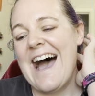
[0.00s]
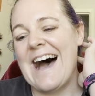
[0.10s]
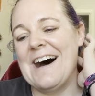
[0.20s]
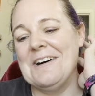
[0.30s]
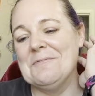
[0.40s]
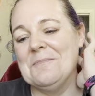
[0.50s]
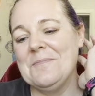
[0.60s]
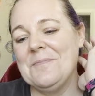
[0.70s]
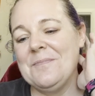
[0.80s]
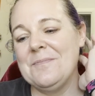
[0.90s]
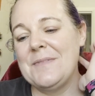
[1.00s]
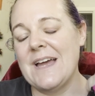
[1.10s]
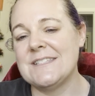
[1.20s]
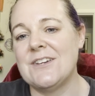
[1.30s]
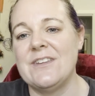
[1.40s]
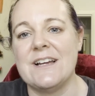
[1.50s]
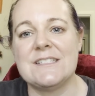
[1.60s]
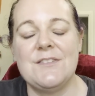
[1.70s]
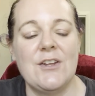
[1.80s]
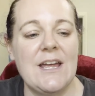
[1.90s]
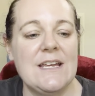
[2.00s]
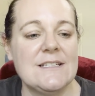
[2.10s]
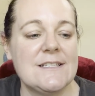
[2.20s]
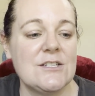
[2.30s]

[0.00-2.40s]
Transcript: Yeah, so the next few days